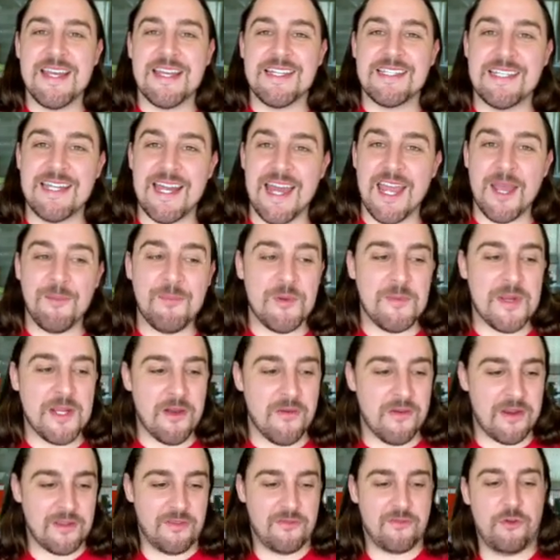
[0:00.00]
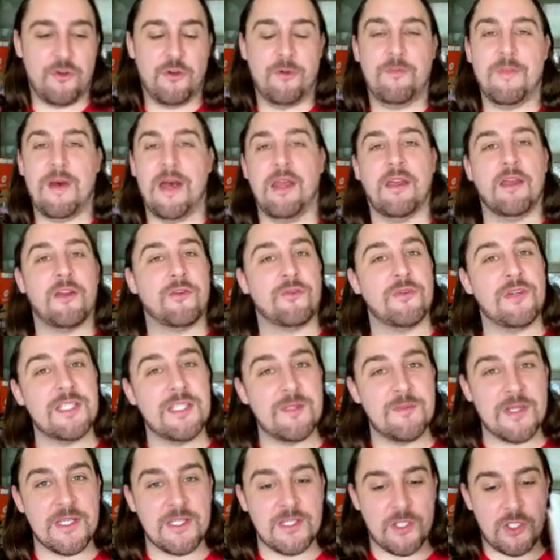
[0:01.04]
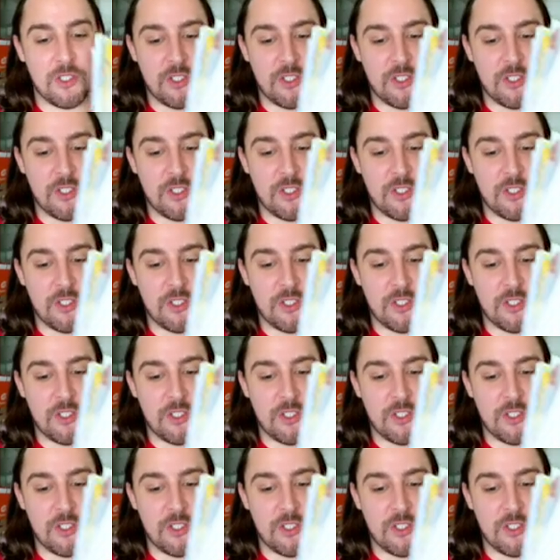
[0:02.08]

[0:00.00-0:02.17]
Today I'm going to be going through my Christmas